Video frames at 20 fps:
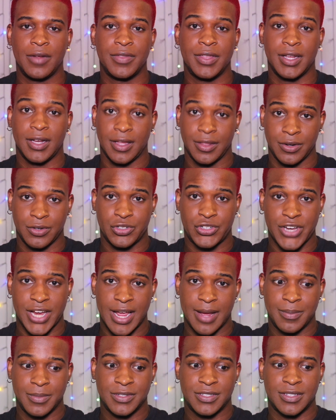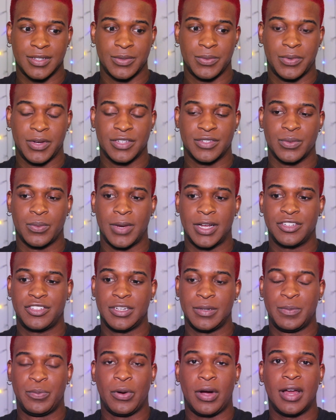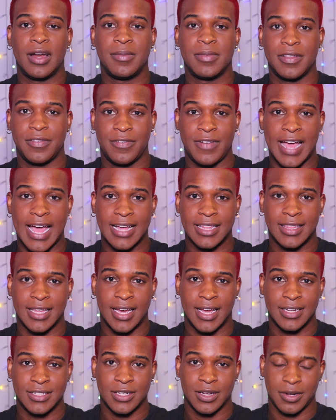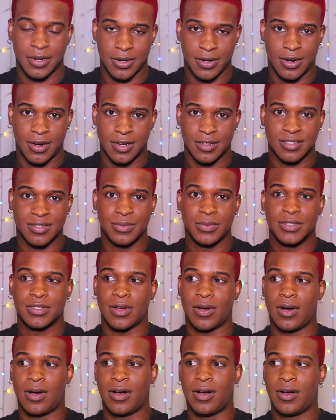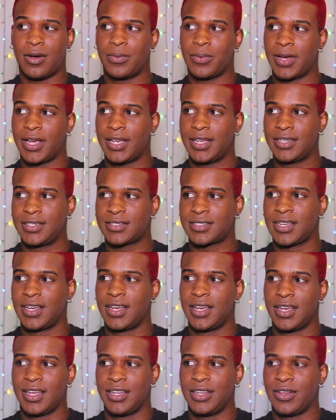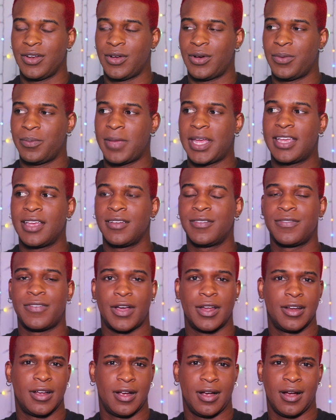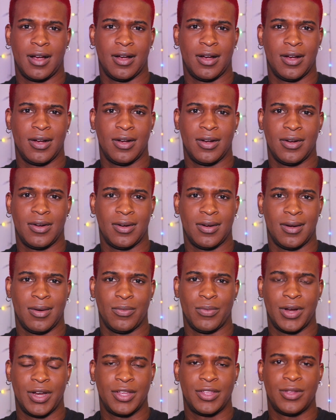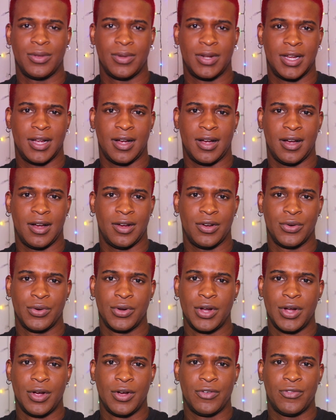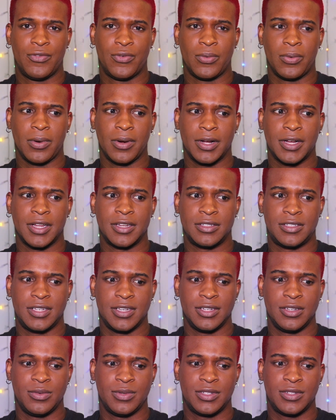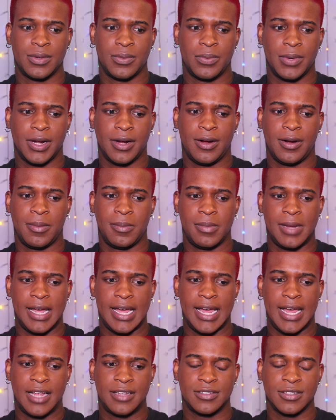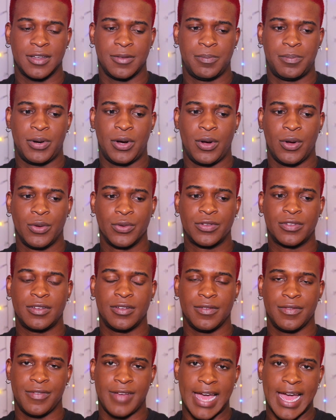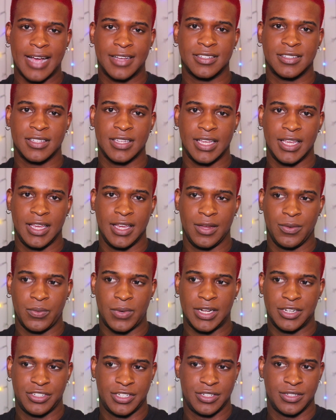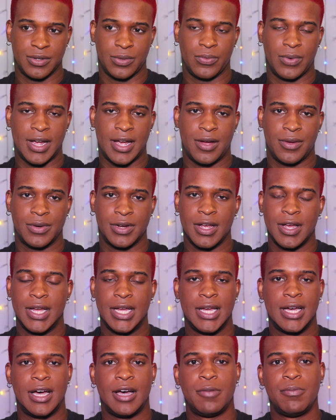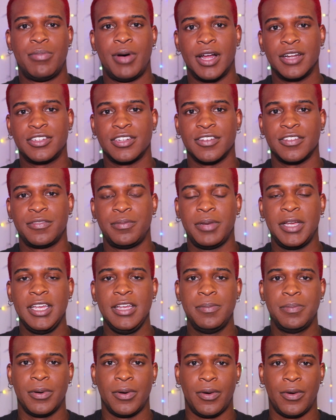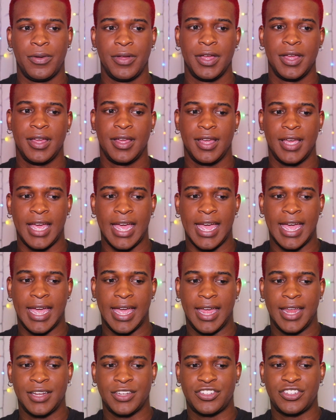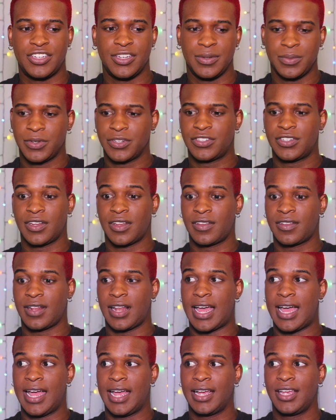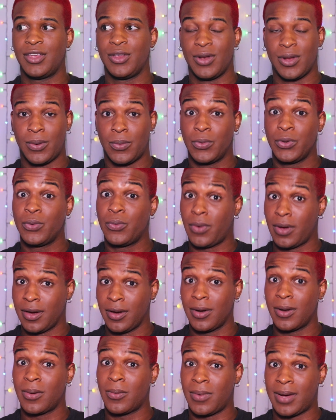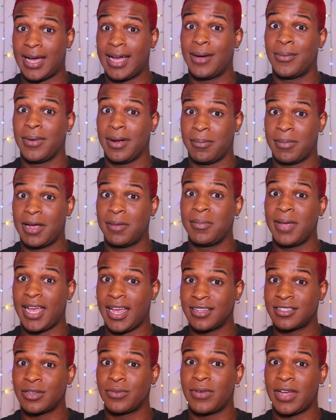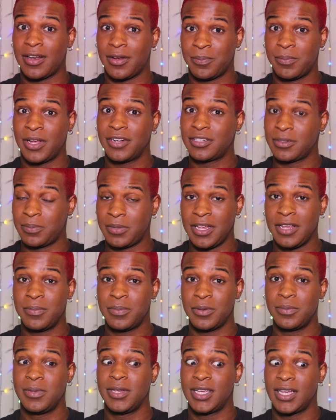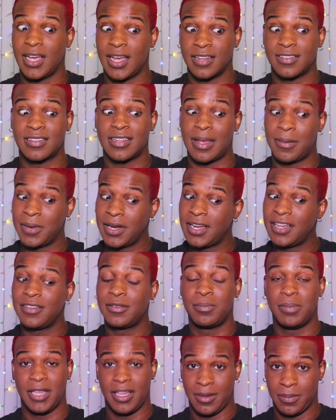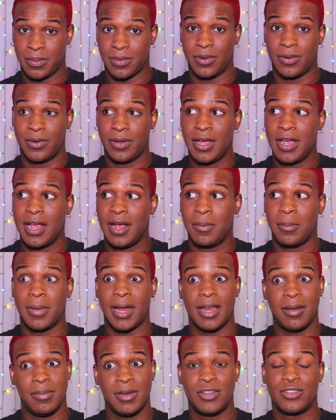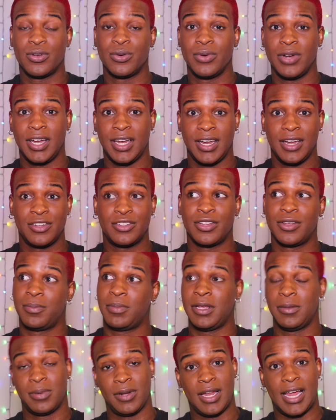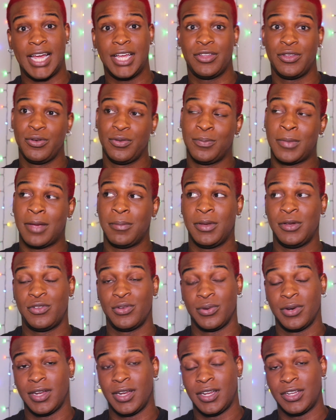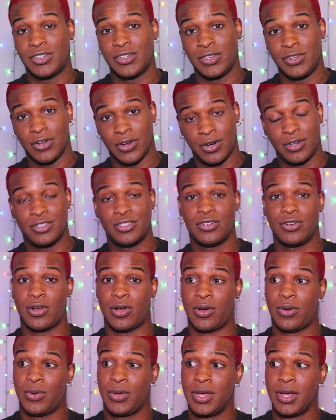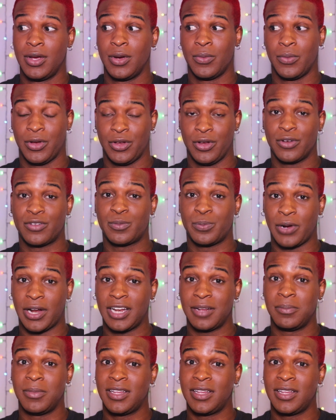of the other gems was when she brought up the fact that Tucker Carlson was always, you know, making fun of her or ridiculing her for continuing to wear her mask post-vaccine while she's around a bunch of people. And she was just like, you know, you want to know why I wear my mask around a bunch of people? Because some of these people may be tuning in to people like you, may be tuning into your show where you're spreading